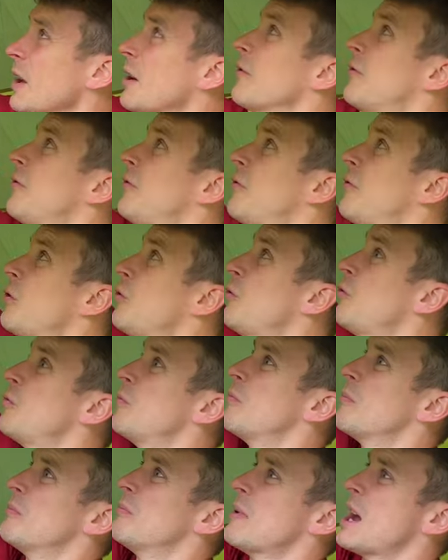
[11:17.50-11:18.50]

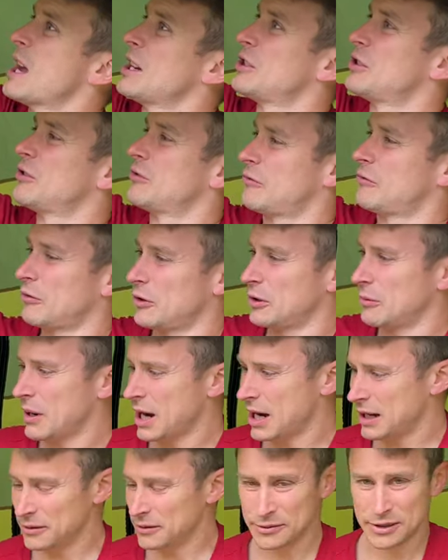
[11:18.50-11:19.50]
Full mesh
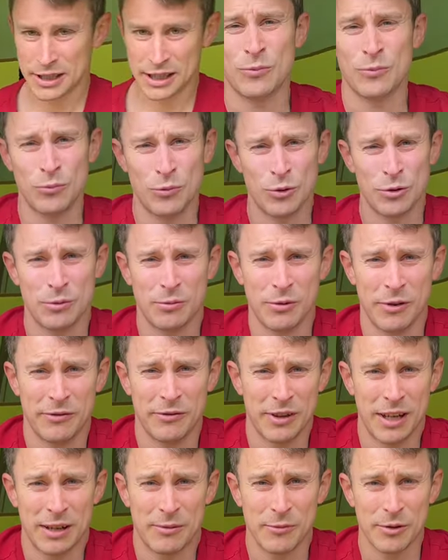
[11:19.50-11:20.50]
throughout. What do I
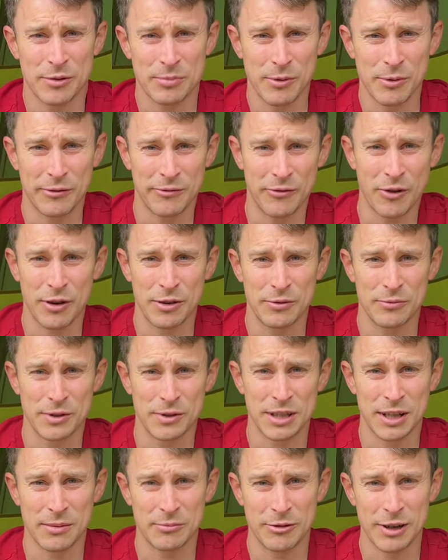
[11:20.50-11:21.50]
think? What's my final
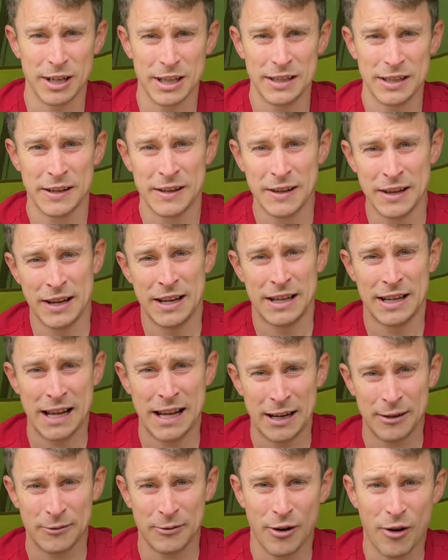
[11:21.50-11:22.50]
summary?
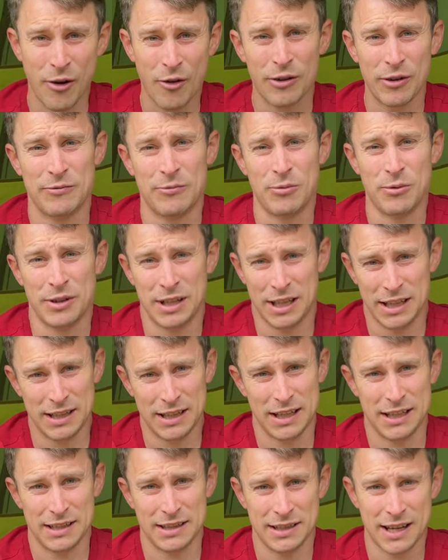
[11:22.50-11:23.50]
Now, I've wanted
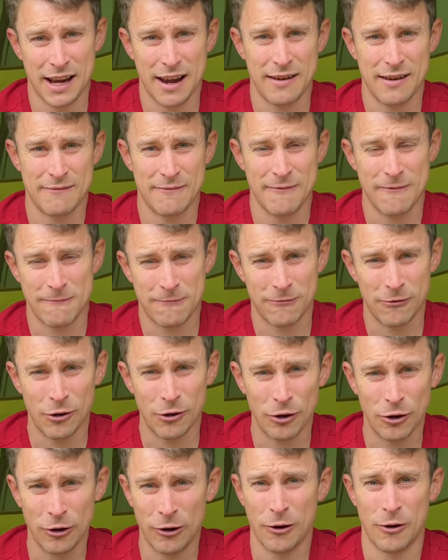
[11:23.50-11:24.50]
this tent
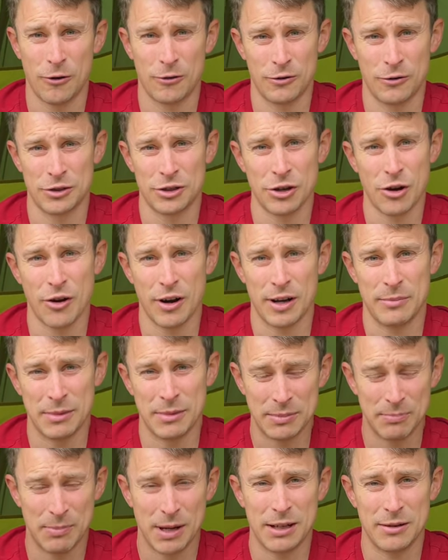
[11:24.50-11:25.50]
for a long time.
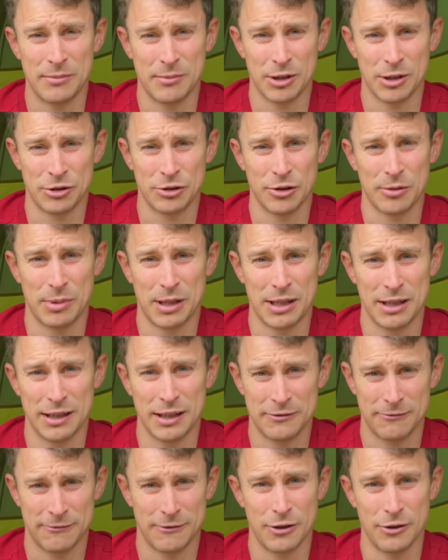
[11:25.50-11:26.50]
It's been on my shopping
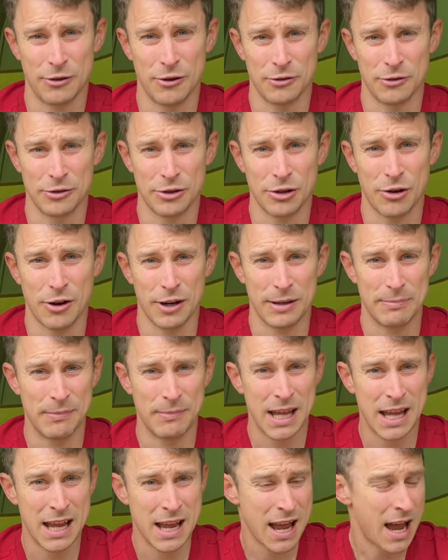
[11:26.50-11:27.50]
list for a long time.
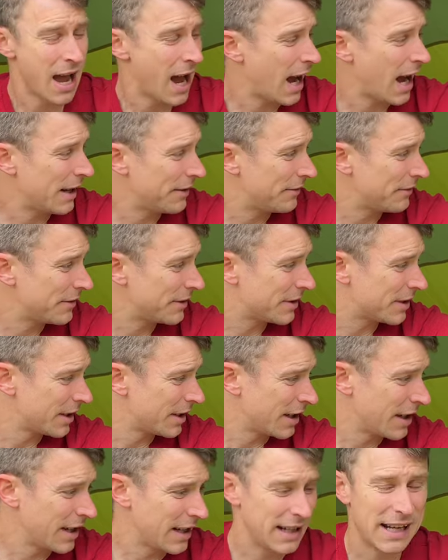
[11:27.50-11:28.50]
And
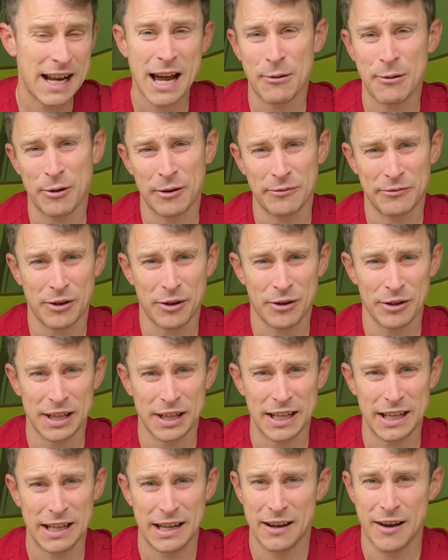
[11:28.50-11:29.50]
now I've got
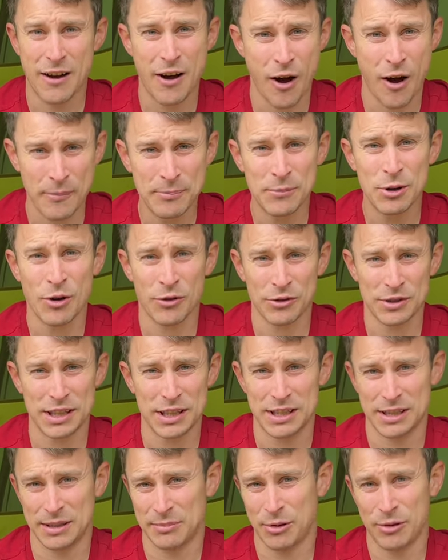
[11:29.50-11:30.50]
it, I'm not
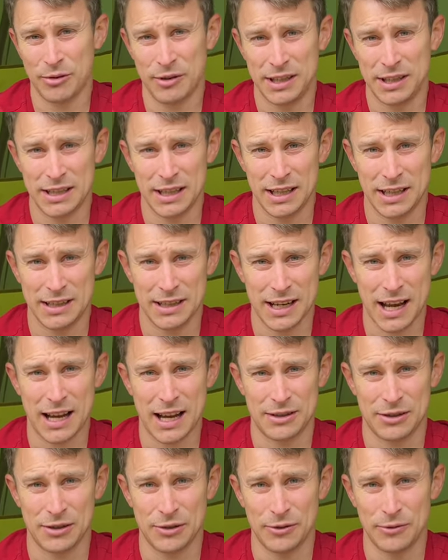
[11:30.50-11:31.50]
disappointed
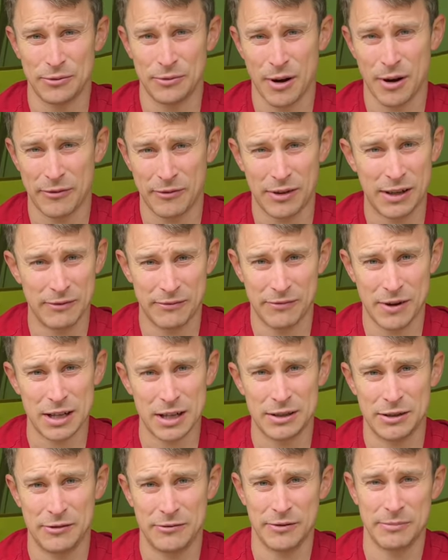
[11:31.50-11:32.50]
at all. I think
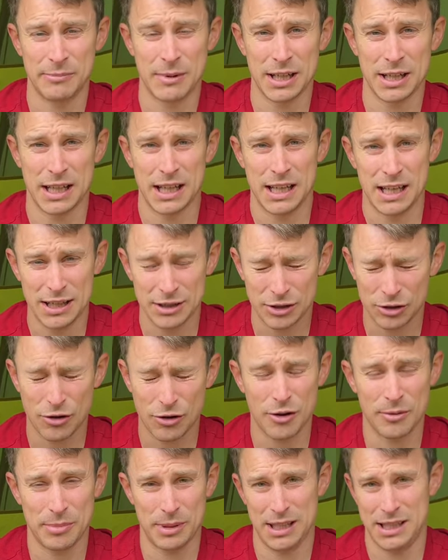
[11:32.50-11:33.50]
value for money, it's
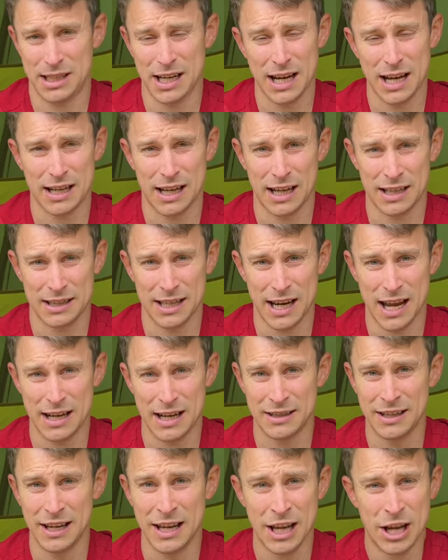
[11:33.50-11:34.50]
got to be 10 out of
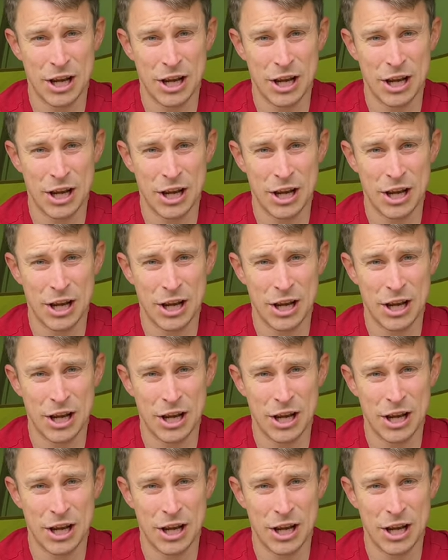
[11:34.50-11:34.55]
10.